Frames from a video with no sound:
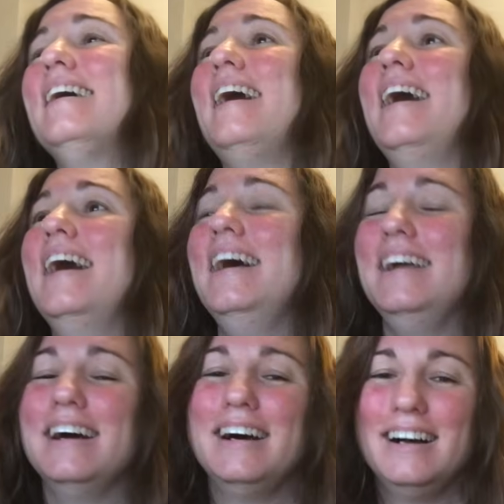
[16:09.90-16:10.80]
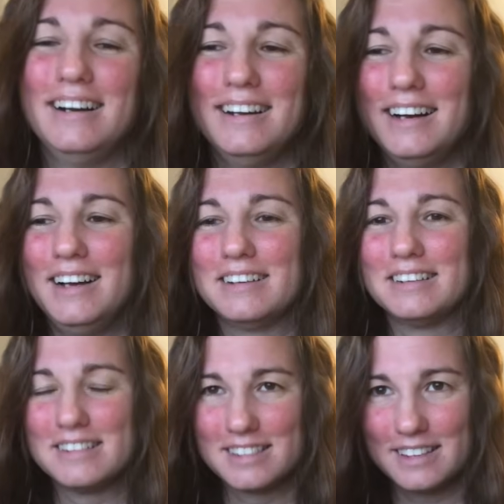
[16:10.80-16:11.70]
I'm
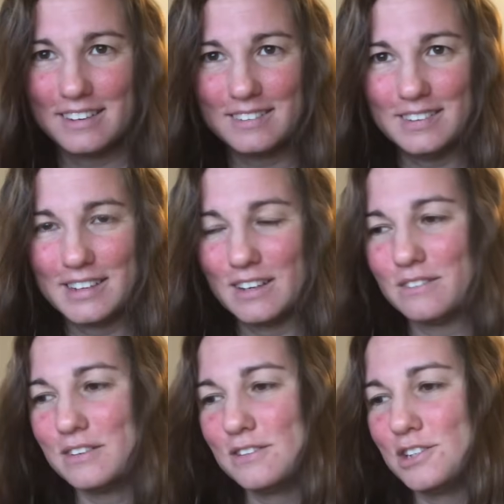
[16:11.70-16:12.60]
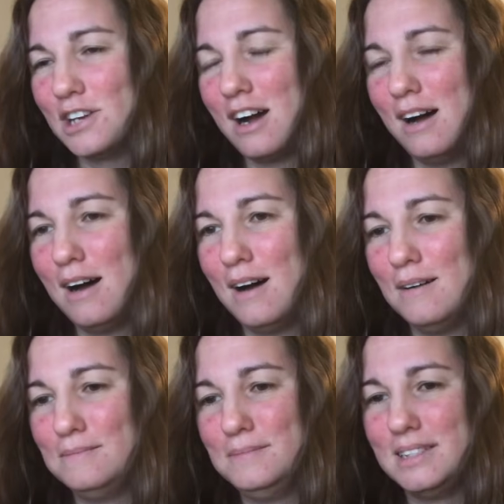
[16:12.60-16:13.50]
gonna start looking for
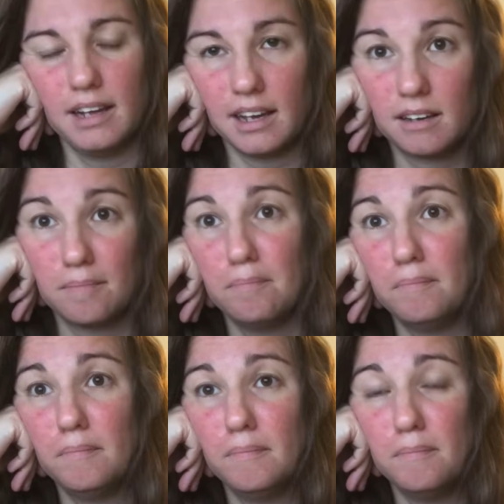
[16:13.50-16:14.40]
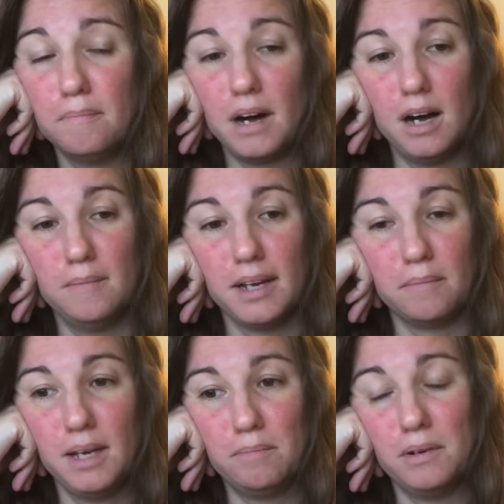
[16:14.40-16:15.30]
jobs, like bombing
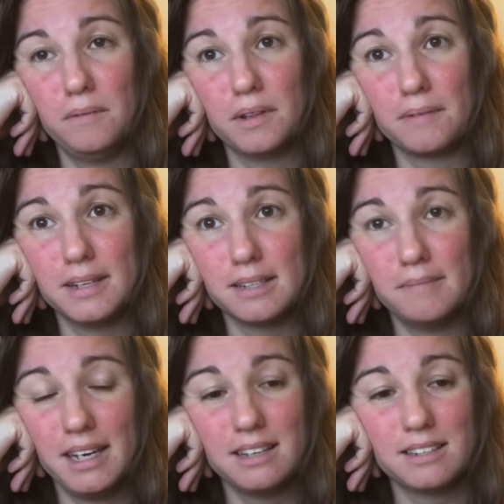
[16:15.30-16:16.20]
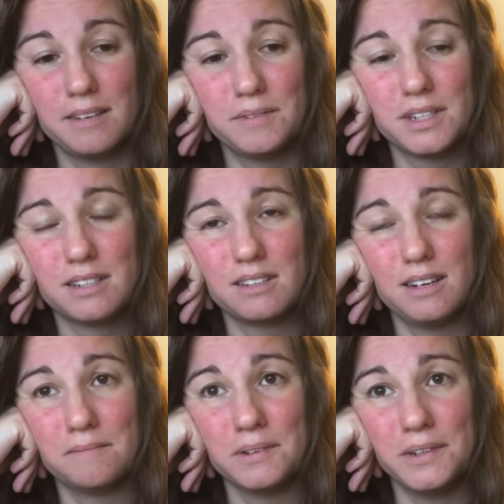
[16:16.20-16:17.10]
people with resumes.
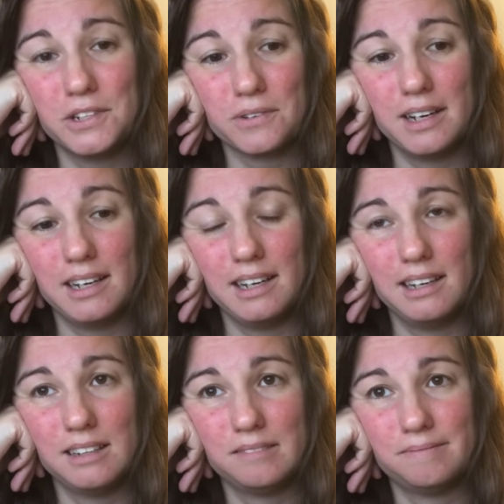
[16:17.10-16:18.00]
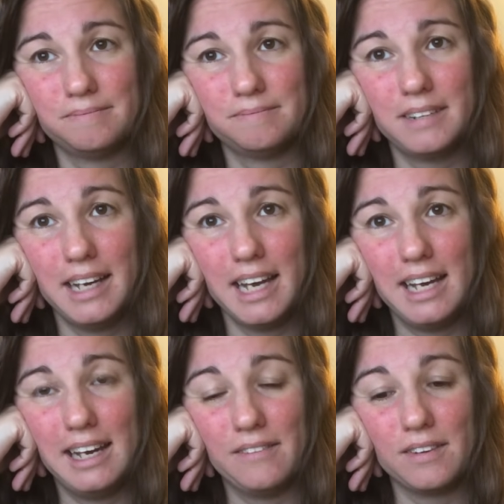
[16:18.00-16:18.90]
I'm really dreading it. I
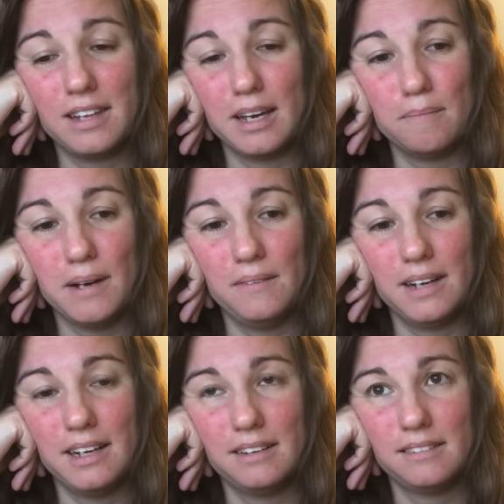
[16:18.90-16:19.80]
hate everything about it.